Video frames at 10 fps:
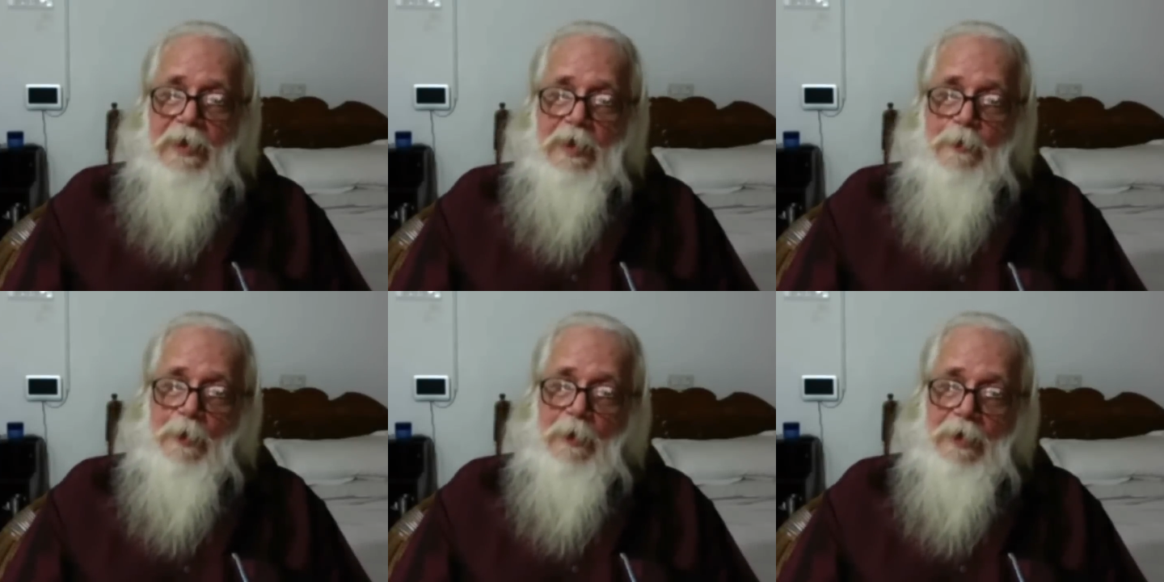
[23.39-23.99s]

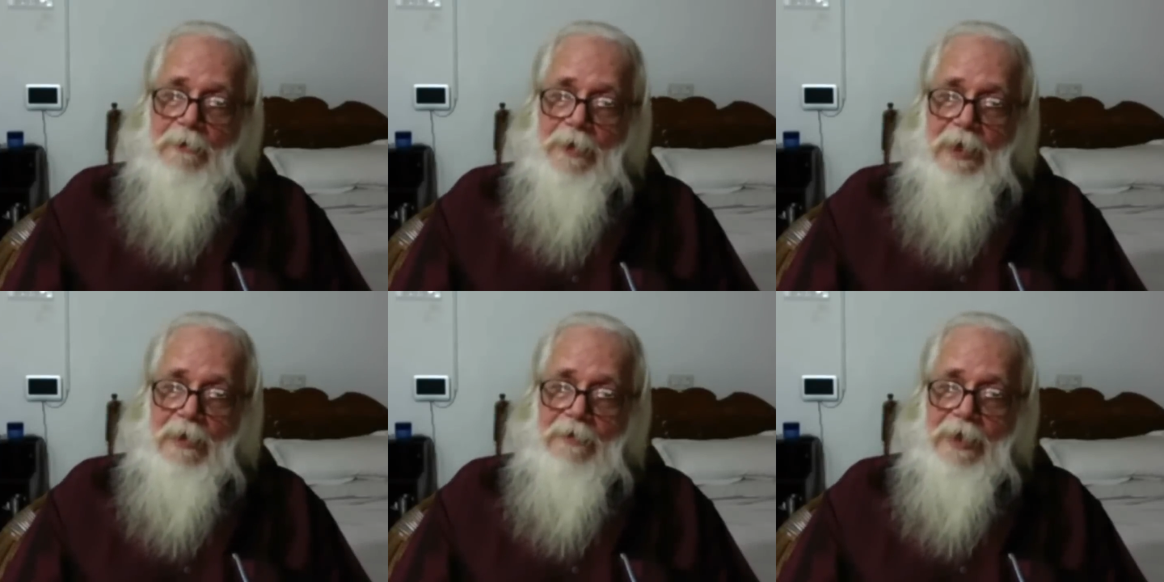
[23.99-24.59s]
Is purely
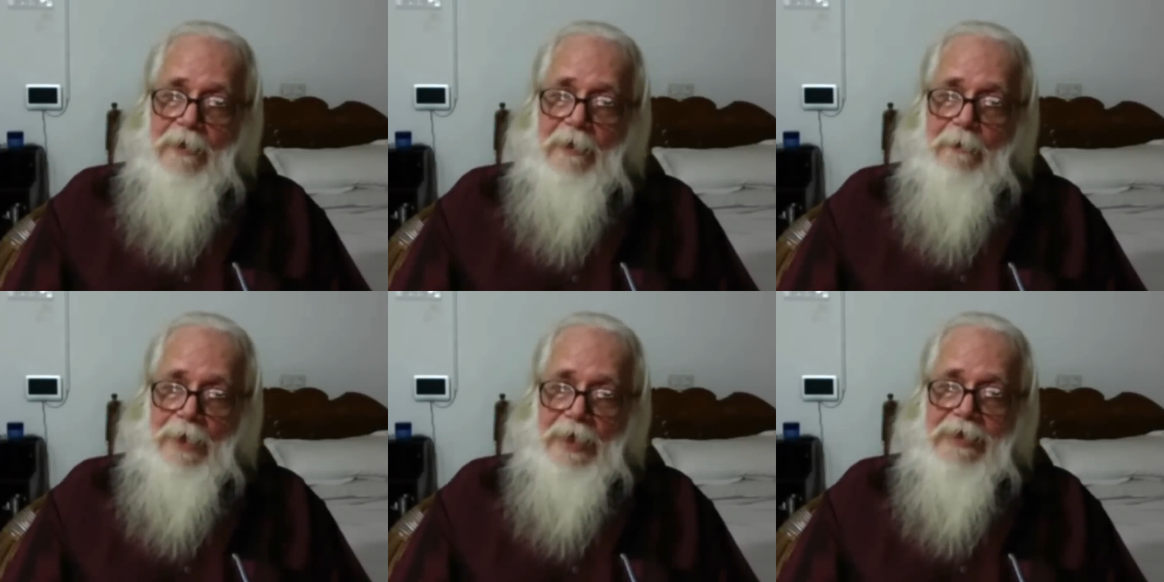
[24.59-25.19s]
because we
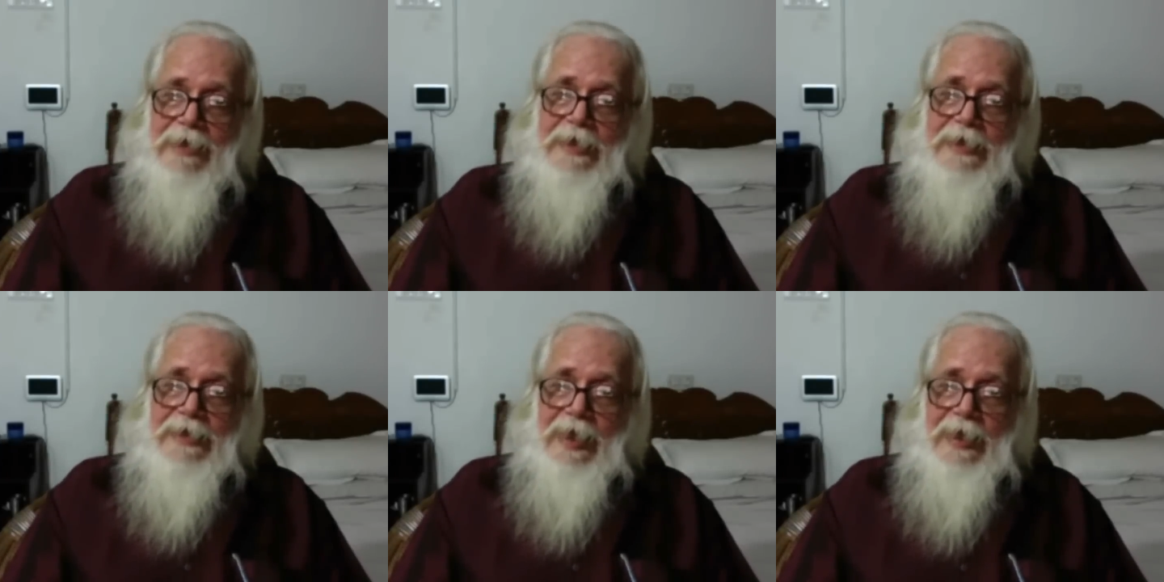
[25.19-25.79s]
applied
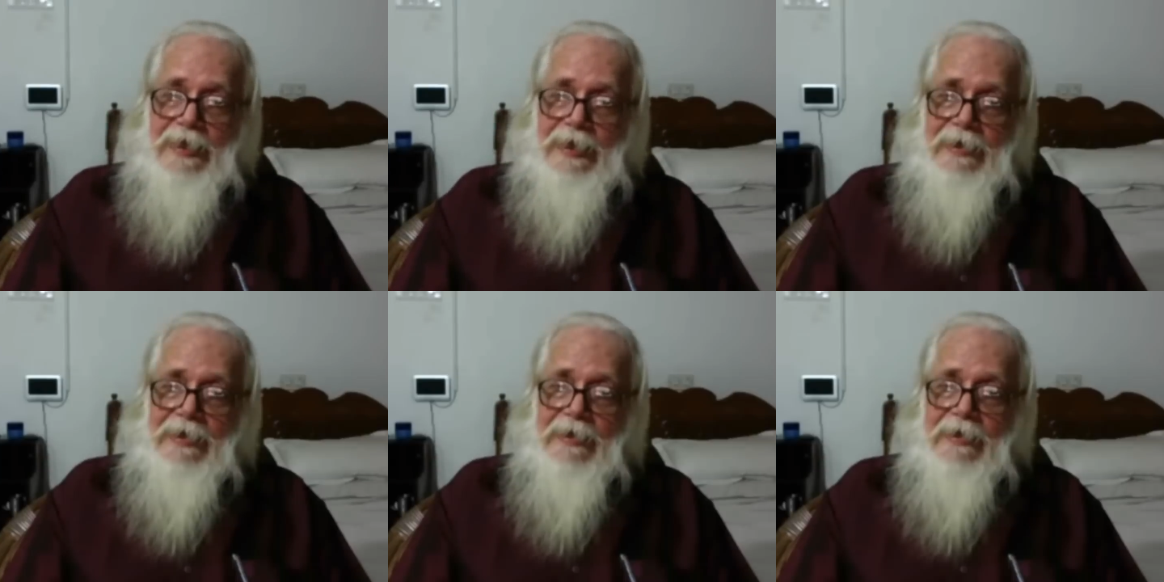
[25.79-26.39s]
such
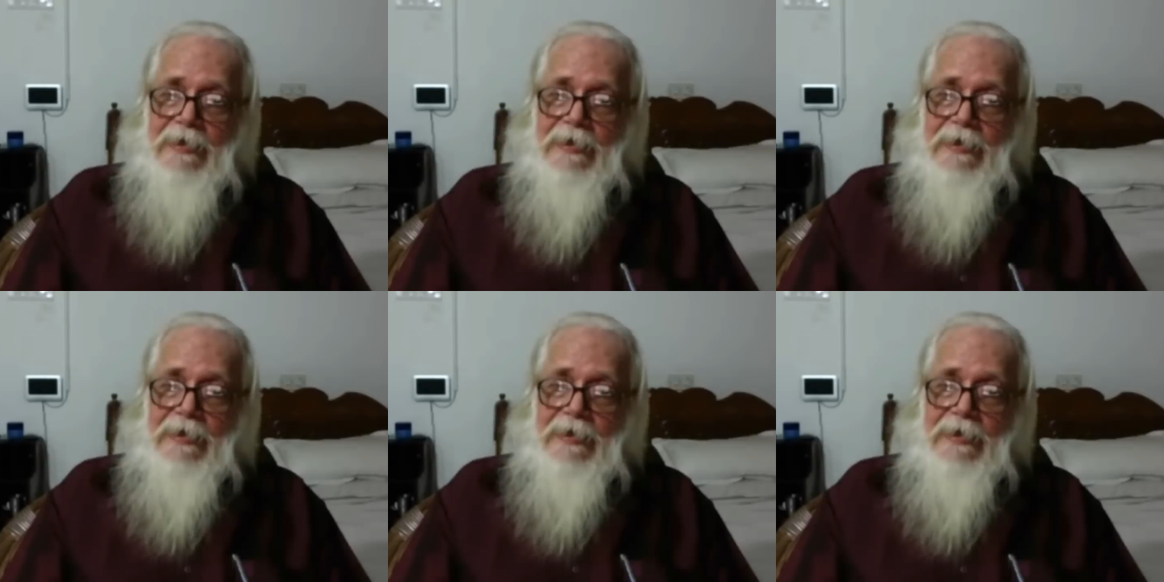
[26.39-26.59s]
techniques